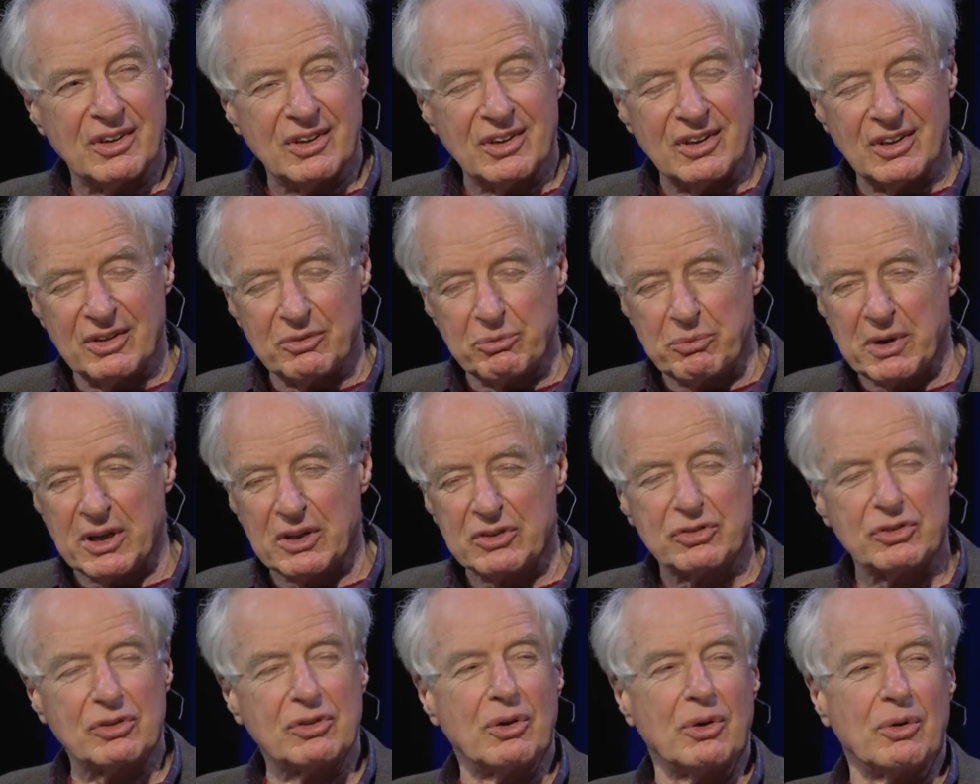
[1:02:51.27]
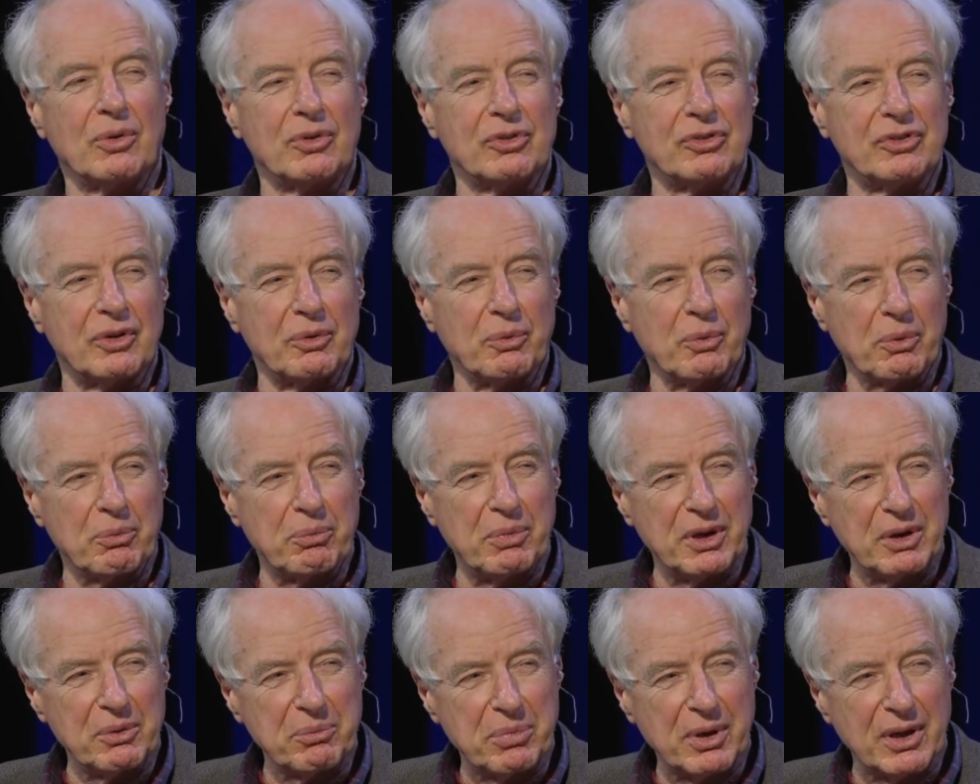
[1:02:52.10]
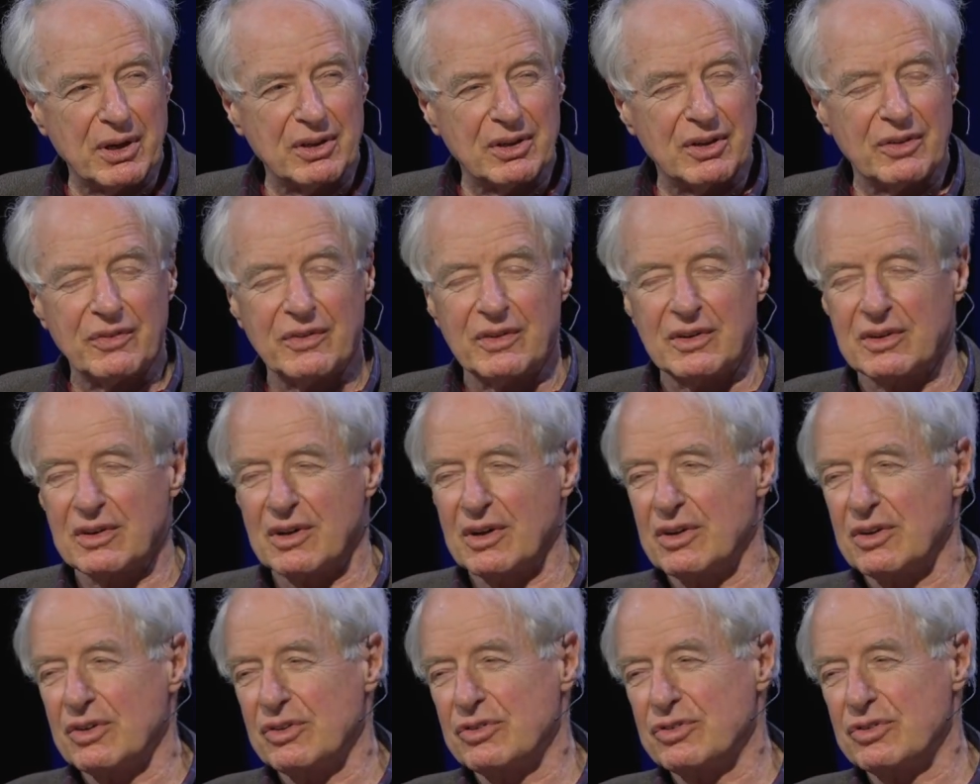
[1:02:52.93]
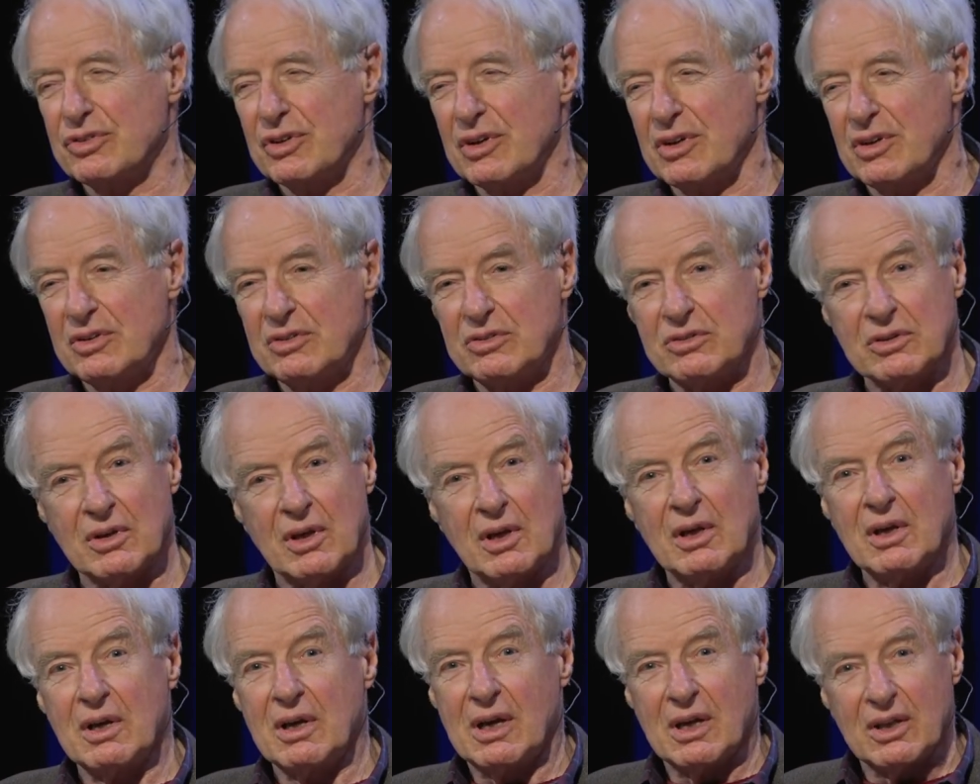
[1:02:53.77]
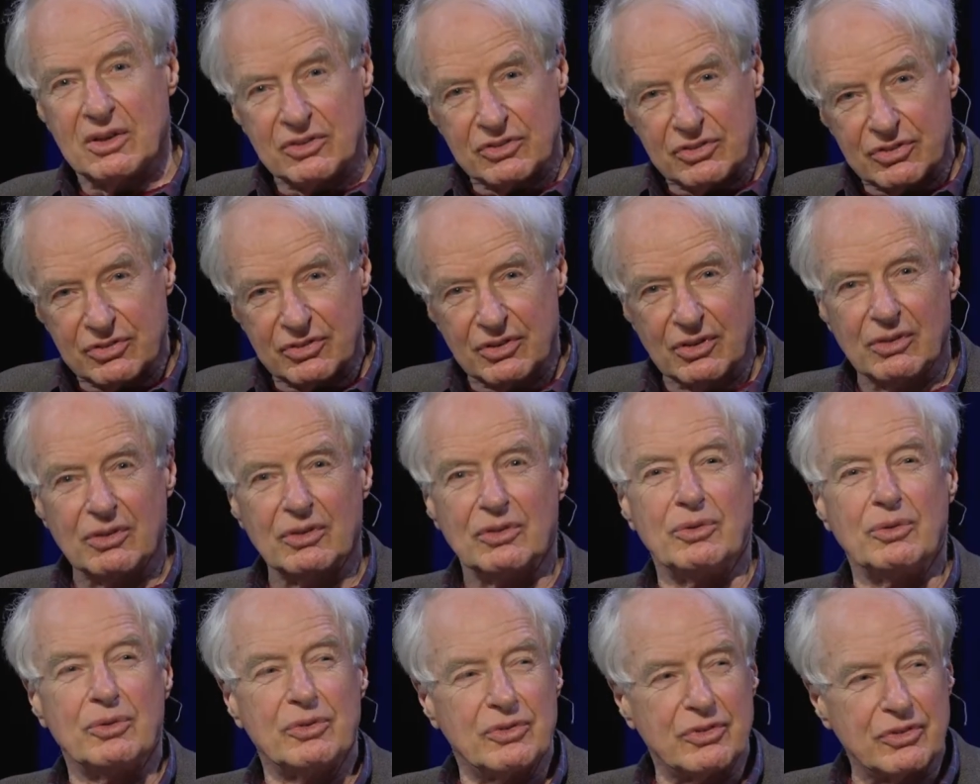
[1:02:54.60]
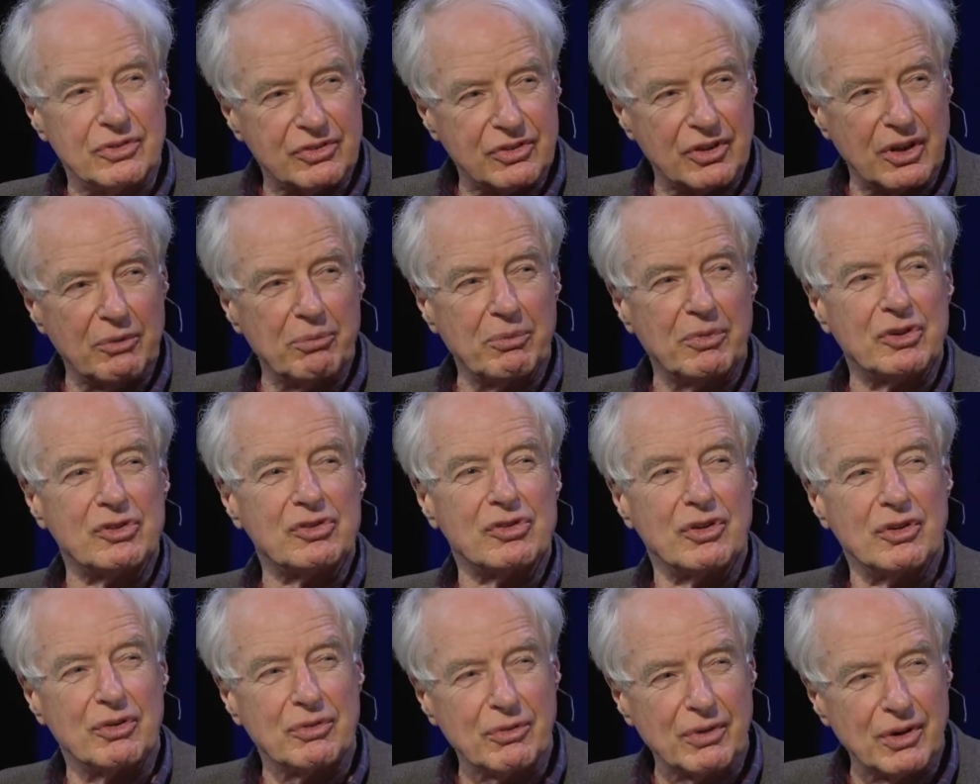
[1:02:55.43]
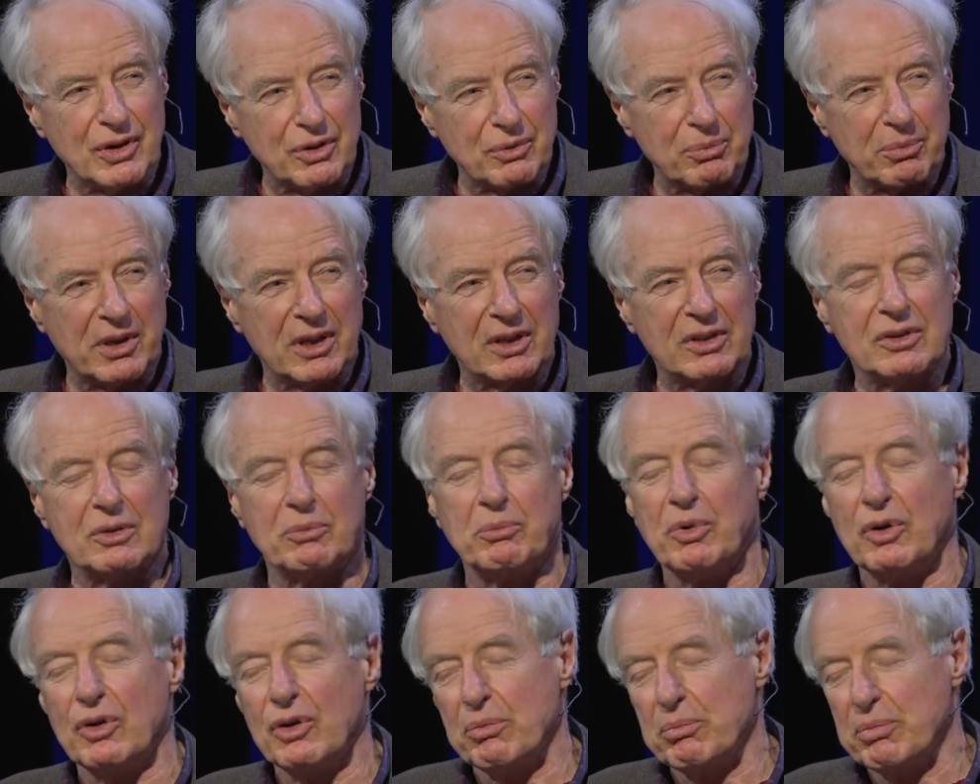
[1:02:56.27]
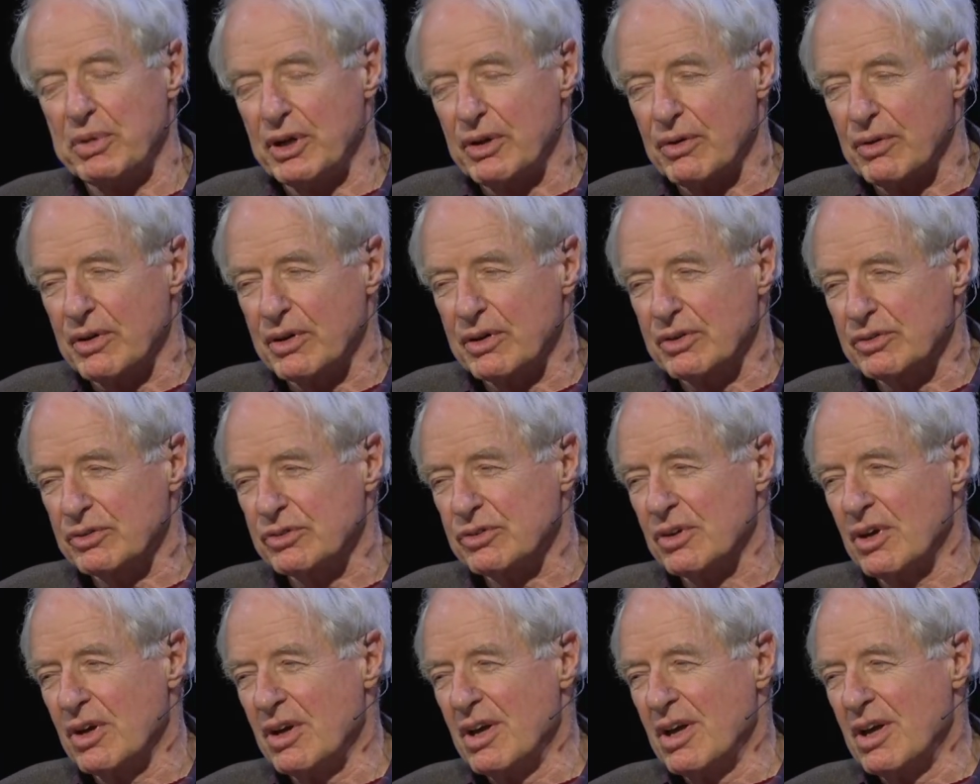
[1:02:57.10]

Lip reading: in Mexico as they were being paid in the United States, and still use the same machinery to make the ball bearings.